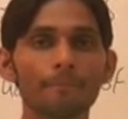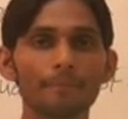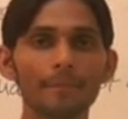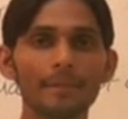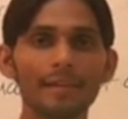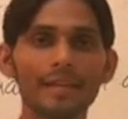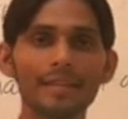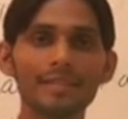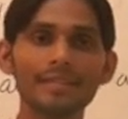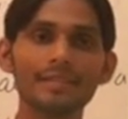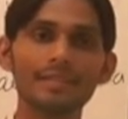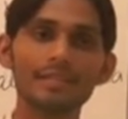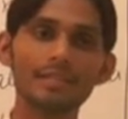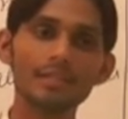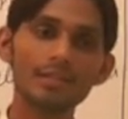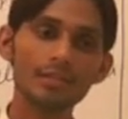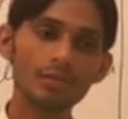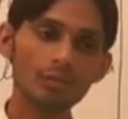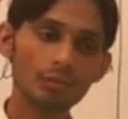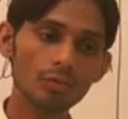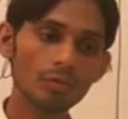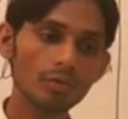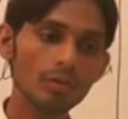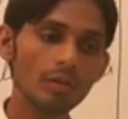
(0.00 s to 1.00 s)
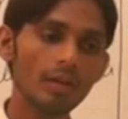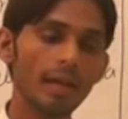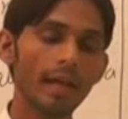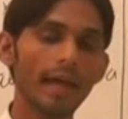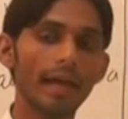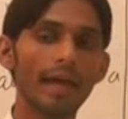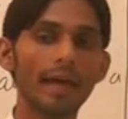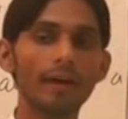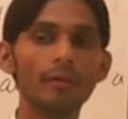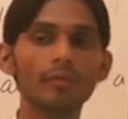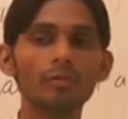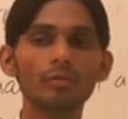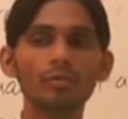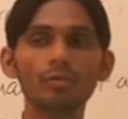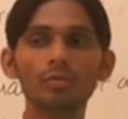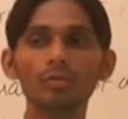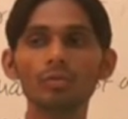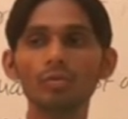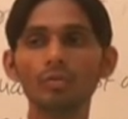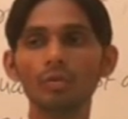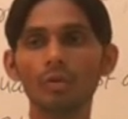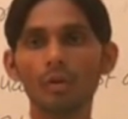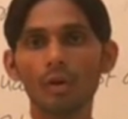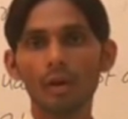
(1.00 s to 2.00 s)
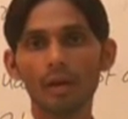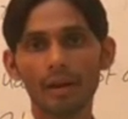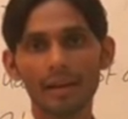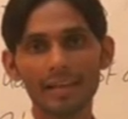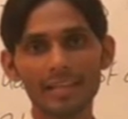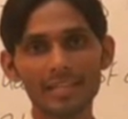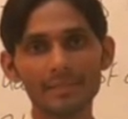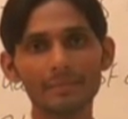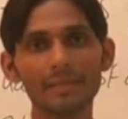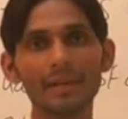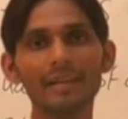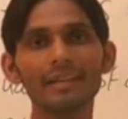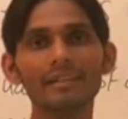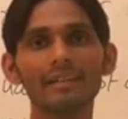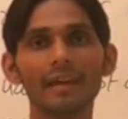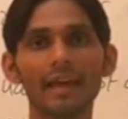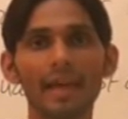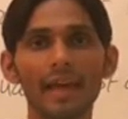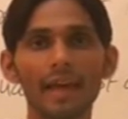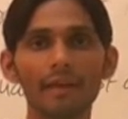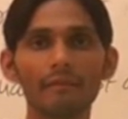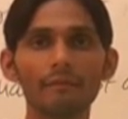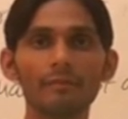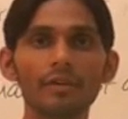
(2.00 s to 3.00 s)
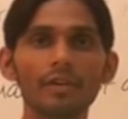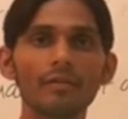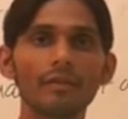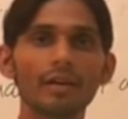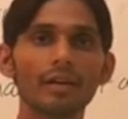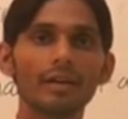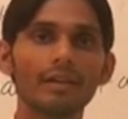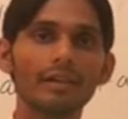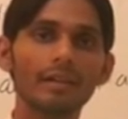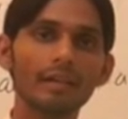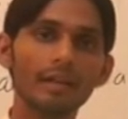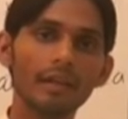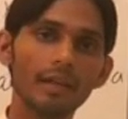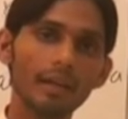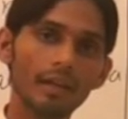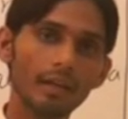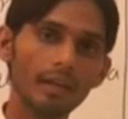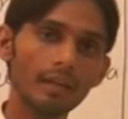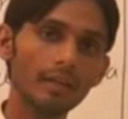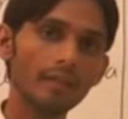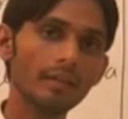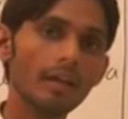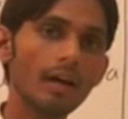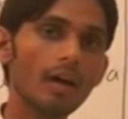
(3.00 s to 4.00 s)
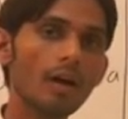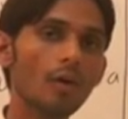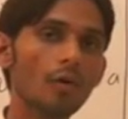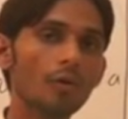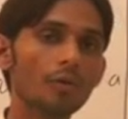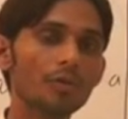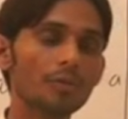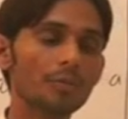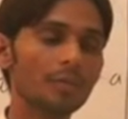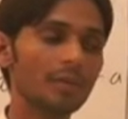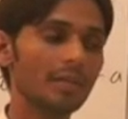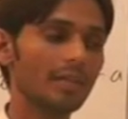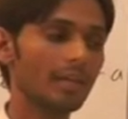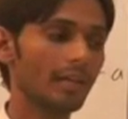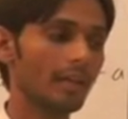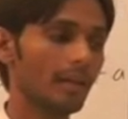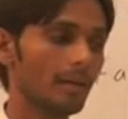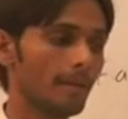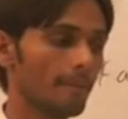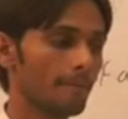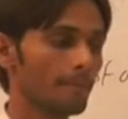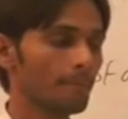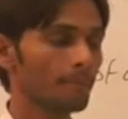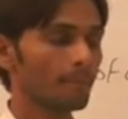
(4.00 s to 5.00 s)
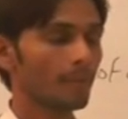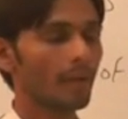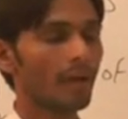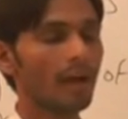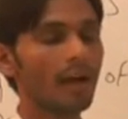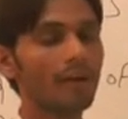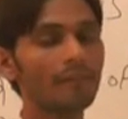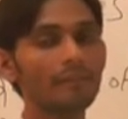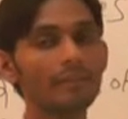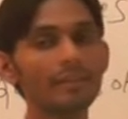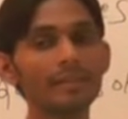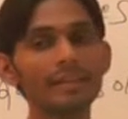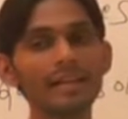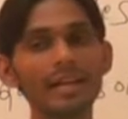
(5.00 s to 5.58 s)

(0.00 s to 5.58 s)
Then she should have to respect everyone in the hospital. After